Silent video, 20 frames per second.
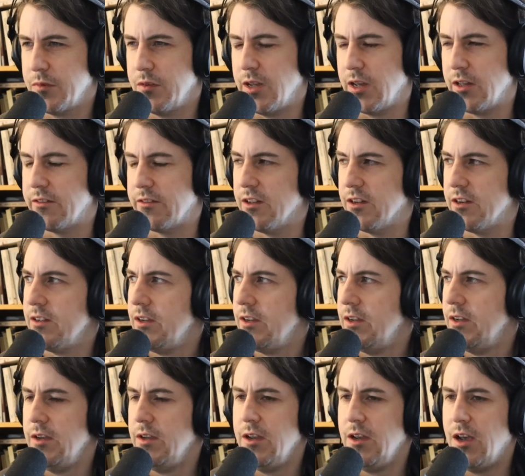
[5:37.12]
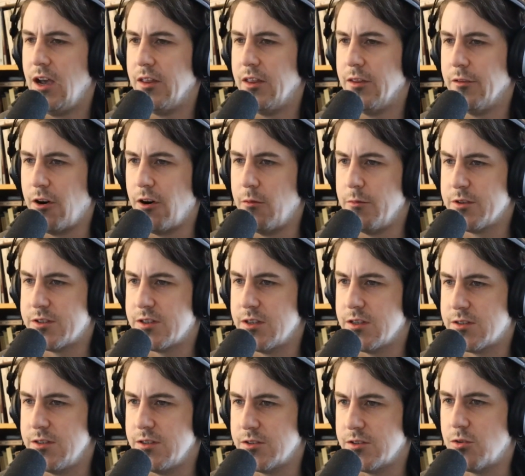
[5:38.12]
Nathan. And the
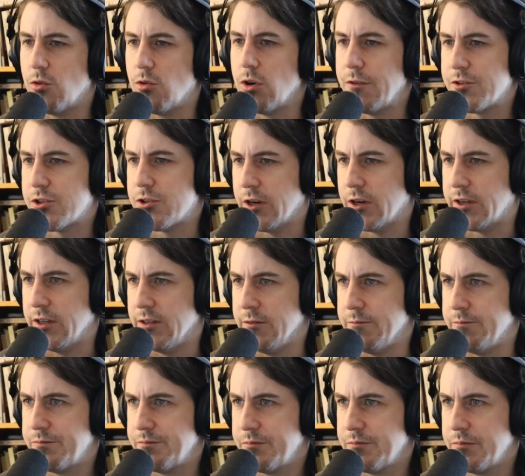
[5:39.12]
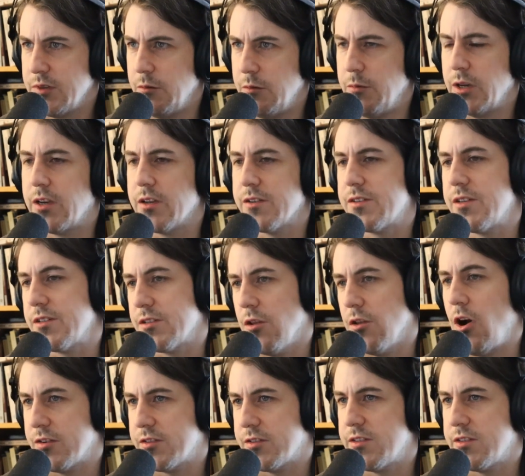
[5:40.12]
pharmacist is grief stricken because he's
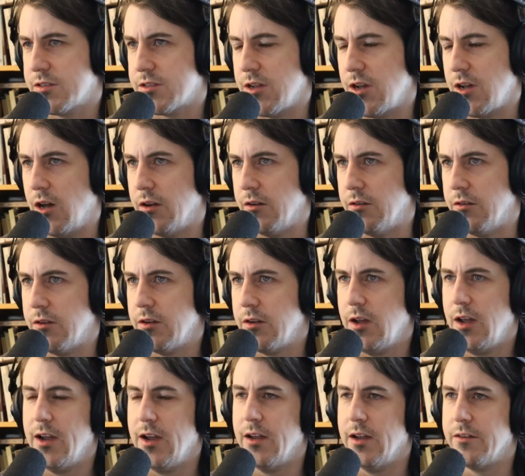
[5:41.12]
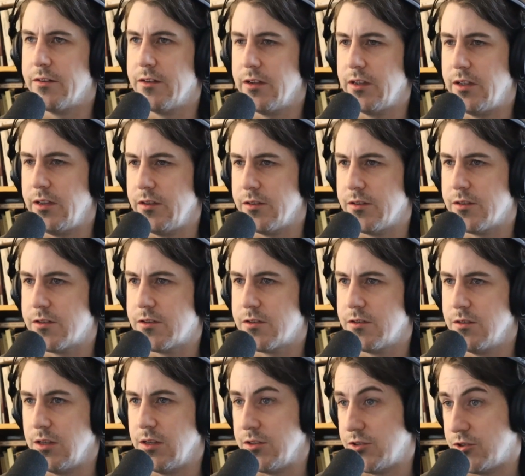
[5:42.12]
lost his son and he's
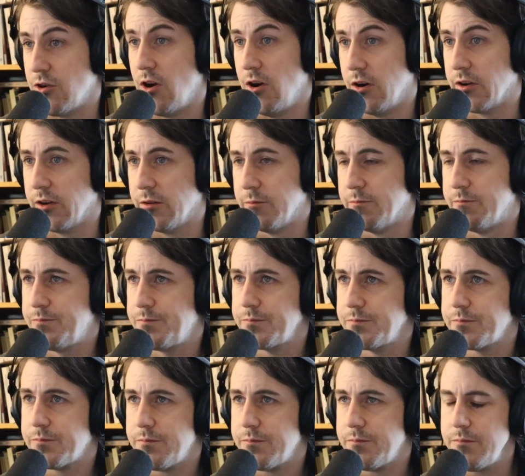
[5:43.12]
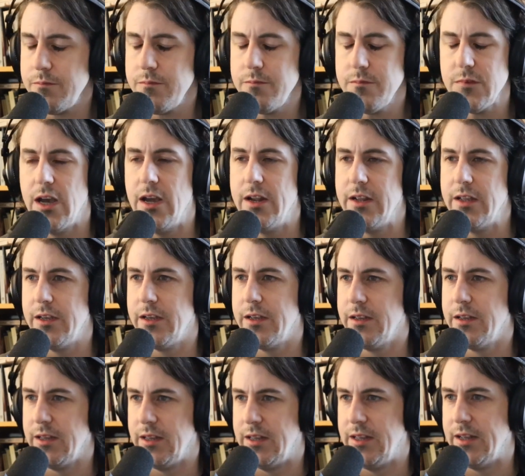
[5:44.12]
drunk and he
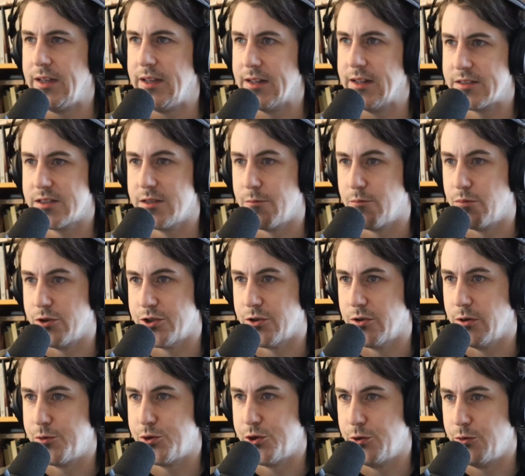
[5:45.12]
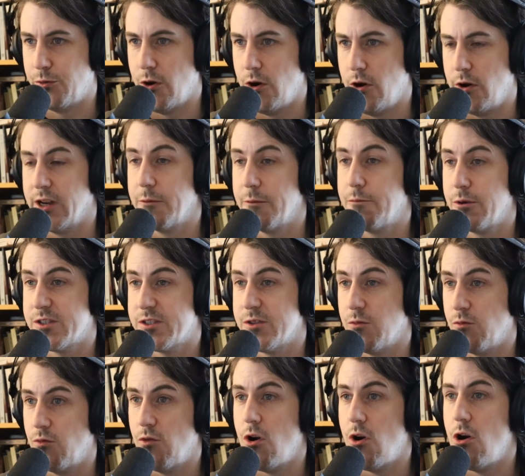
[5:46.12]
gets the prescription wrong and he puts the
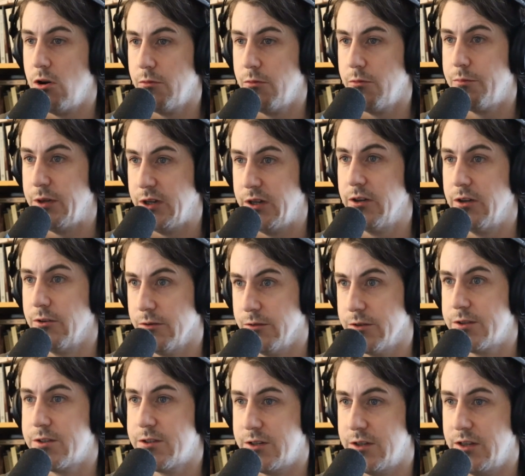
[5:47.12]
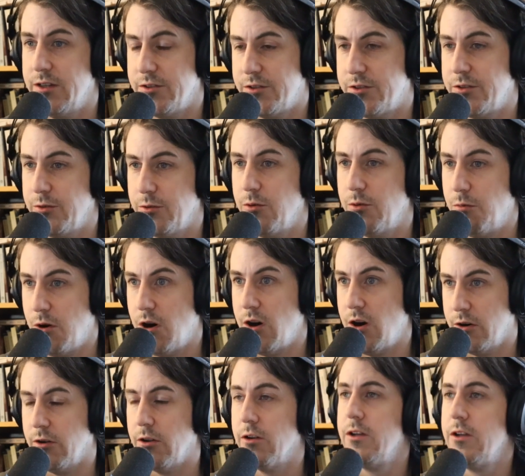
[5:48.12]
wrong pills into a
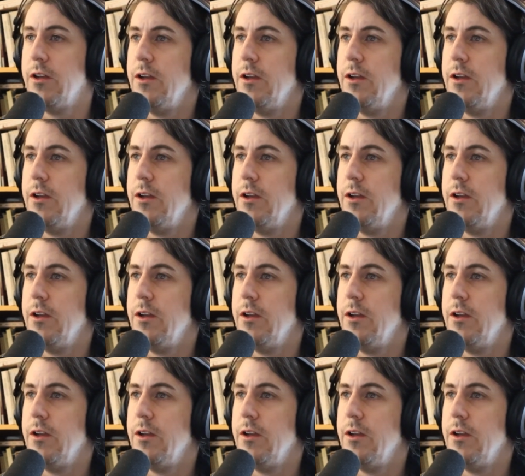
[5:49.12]
bottle.